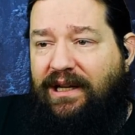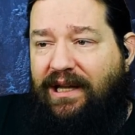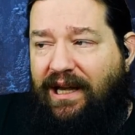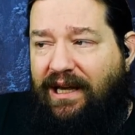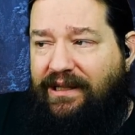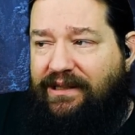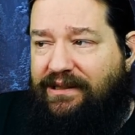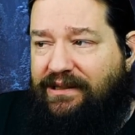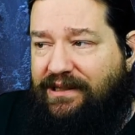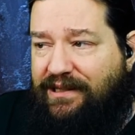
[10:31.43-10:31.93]

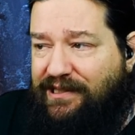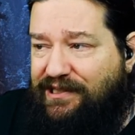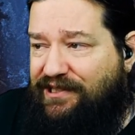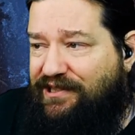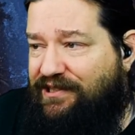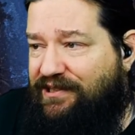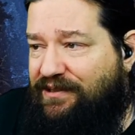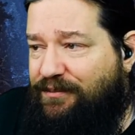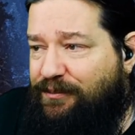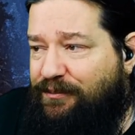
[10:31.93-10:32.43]
And
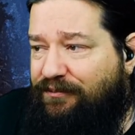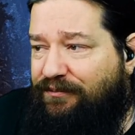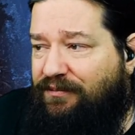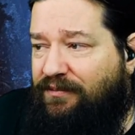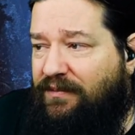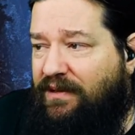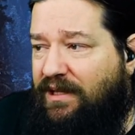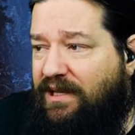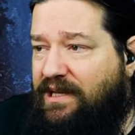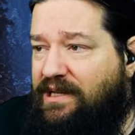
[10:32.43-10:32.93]
this
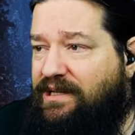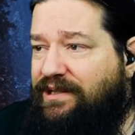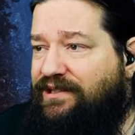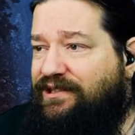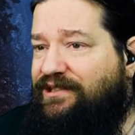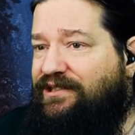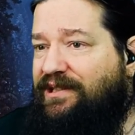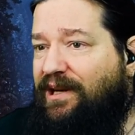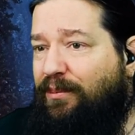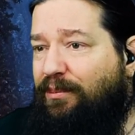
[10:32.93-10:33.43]
is
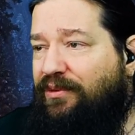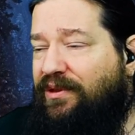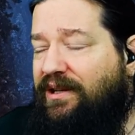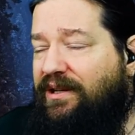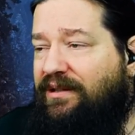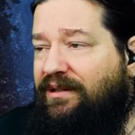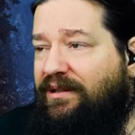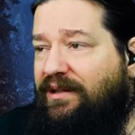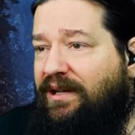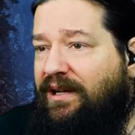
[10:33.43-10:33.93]

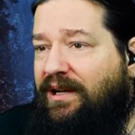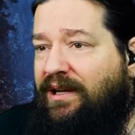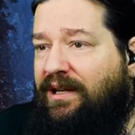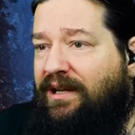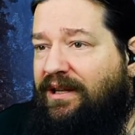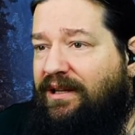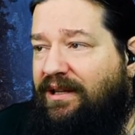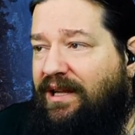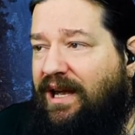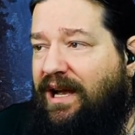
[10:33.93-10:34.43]
something
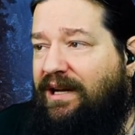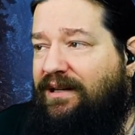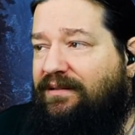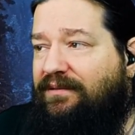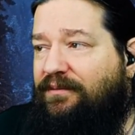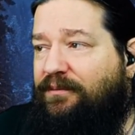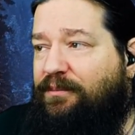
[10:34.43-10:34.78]
that